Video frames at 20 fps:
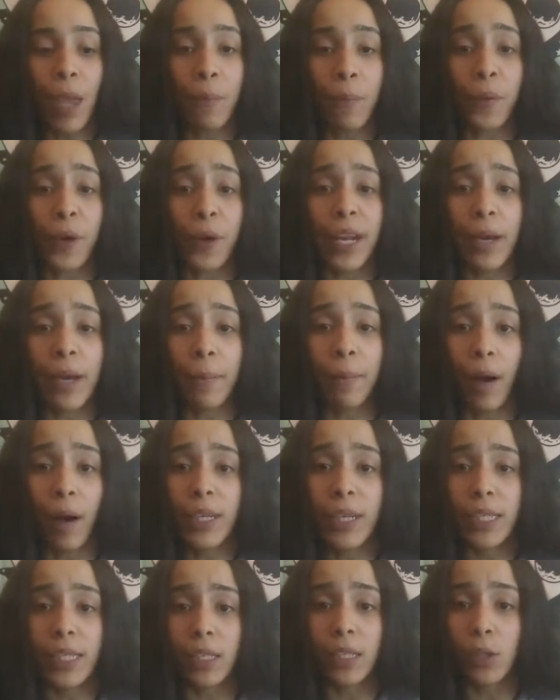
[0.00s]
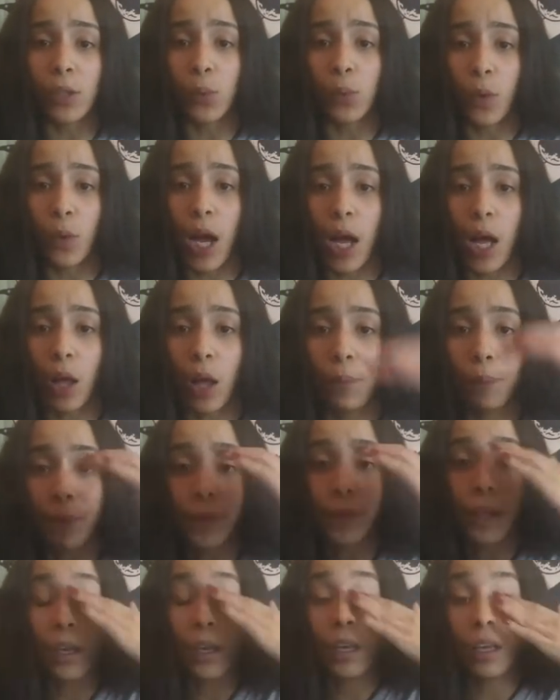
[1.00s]
Pretty abundant as well.
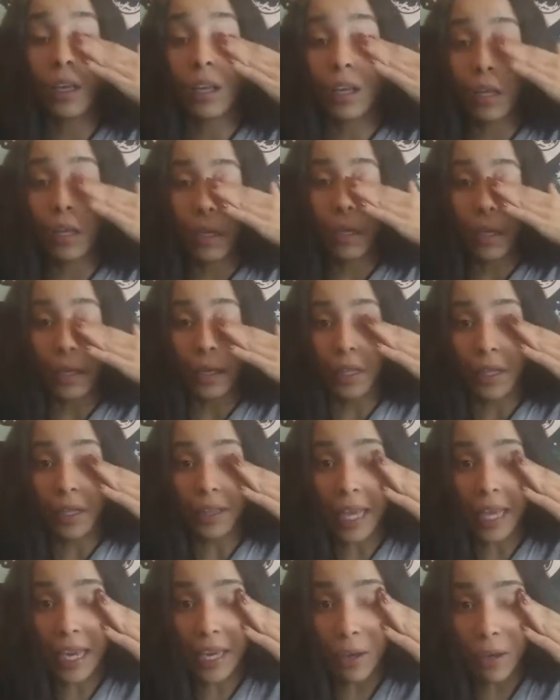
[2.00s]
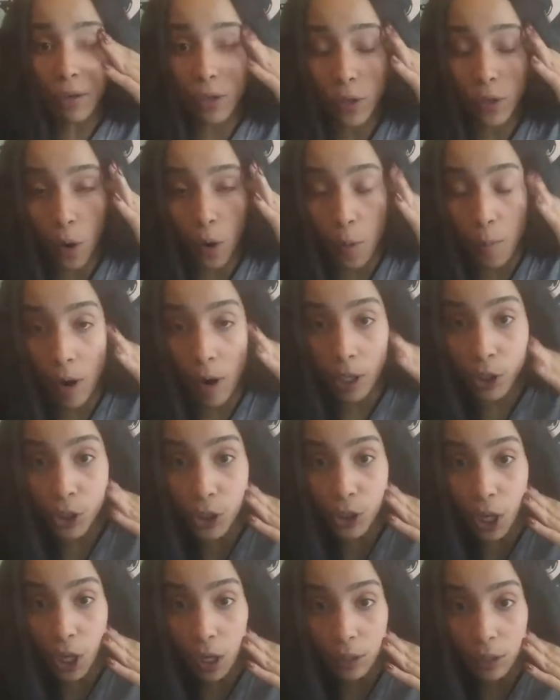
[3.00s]
Thank you so much,
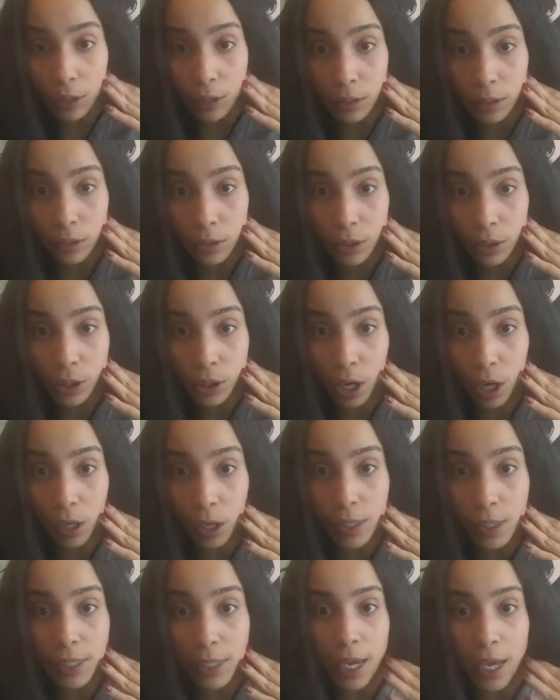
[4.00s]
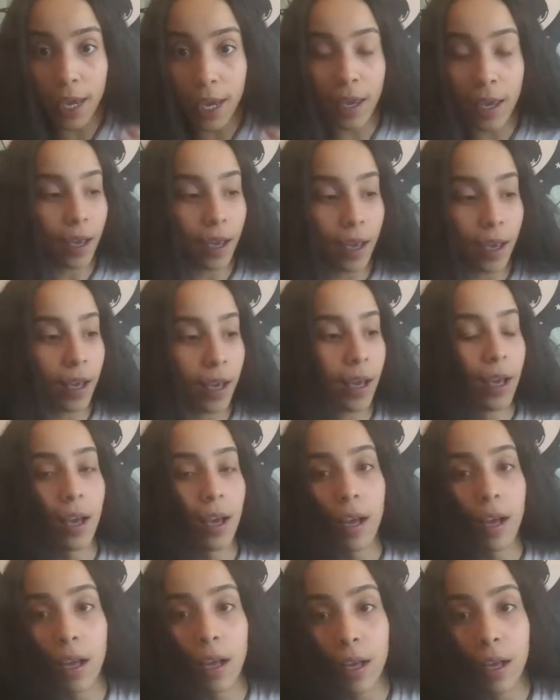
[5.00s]
Shante
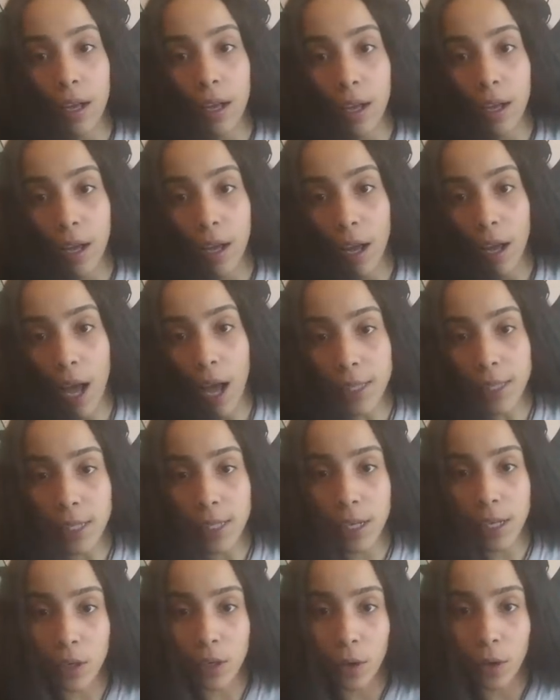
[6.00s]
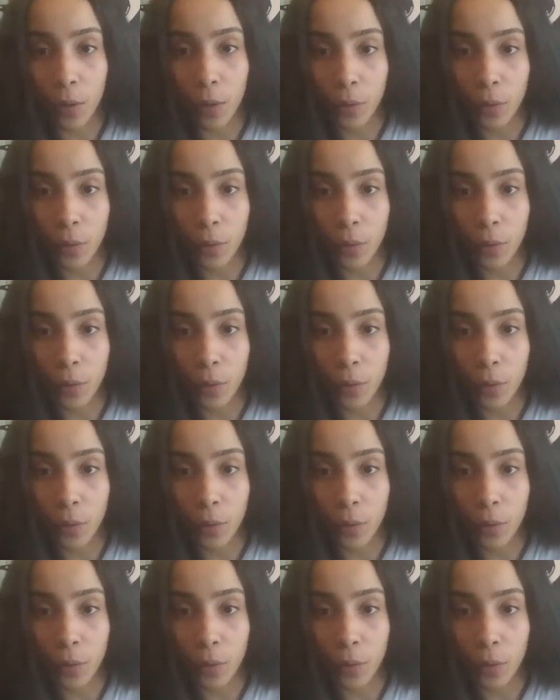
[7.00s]
Hatiko.